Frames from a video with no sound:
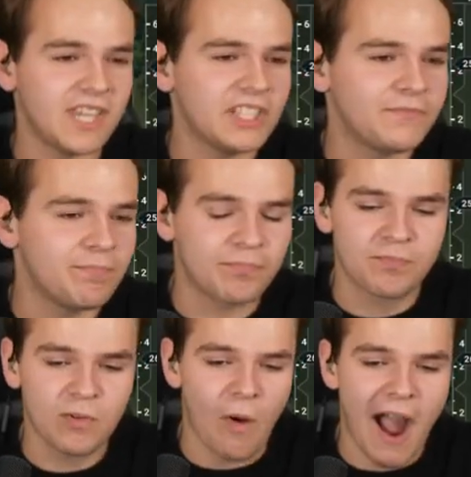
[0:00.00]
That's
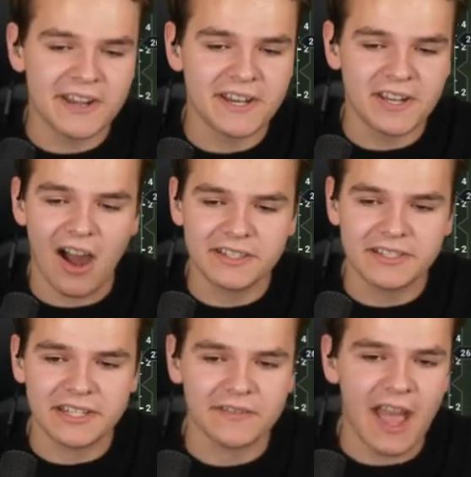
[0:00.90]
quite
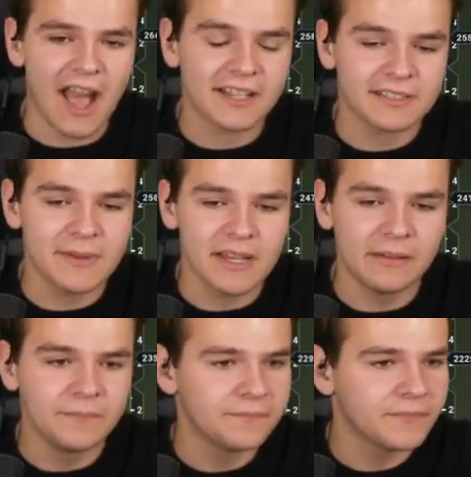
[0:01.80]
idiotic if you ask
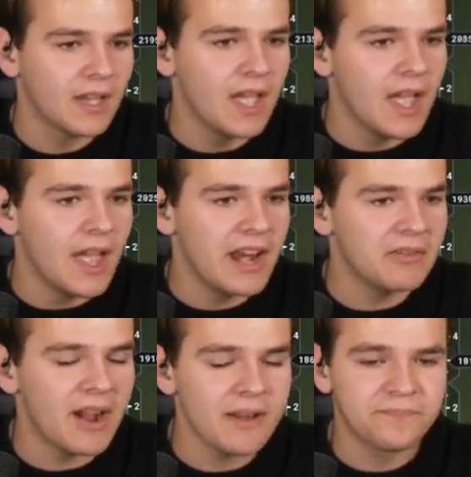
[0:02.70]
me.
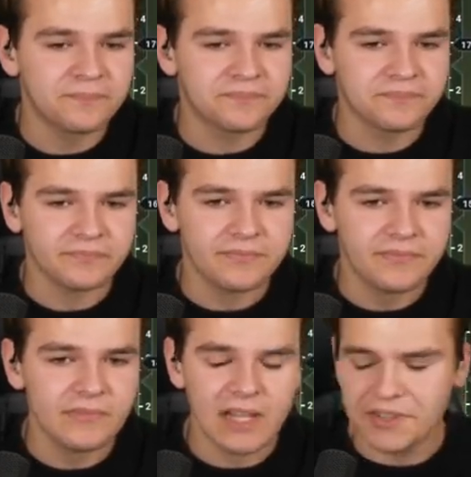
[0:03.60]
Anyway,
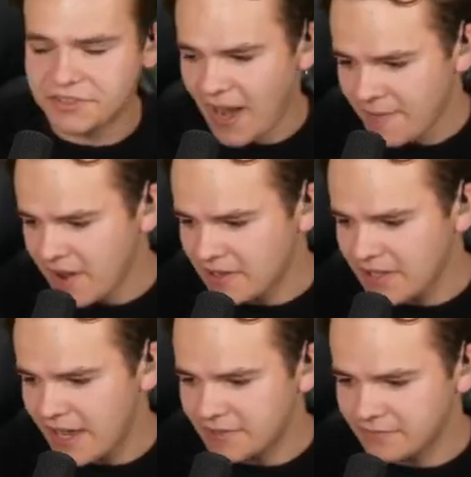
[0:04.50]
it's time now to
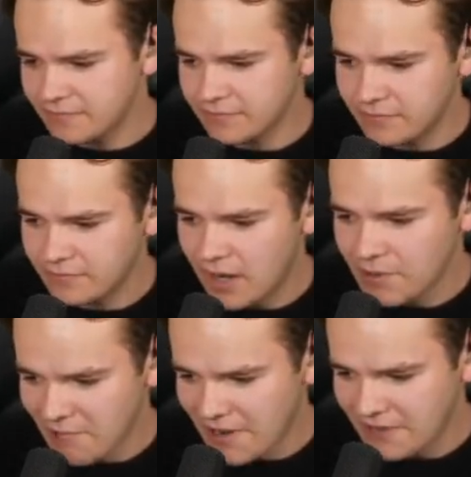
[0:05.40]
land.
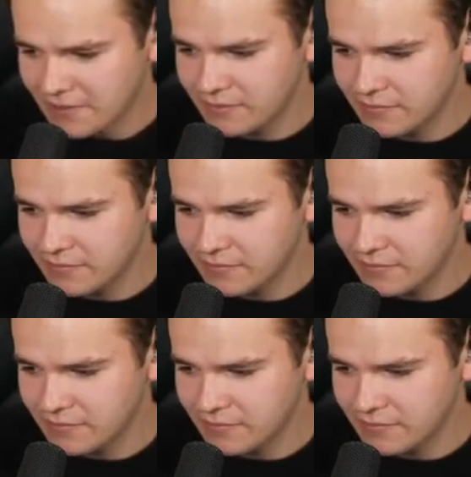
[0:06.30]
Are you ready?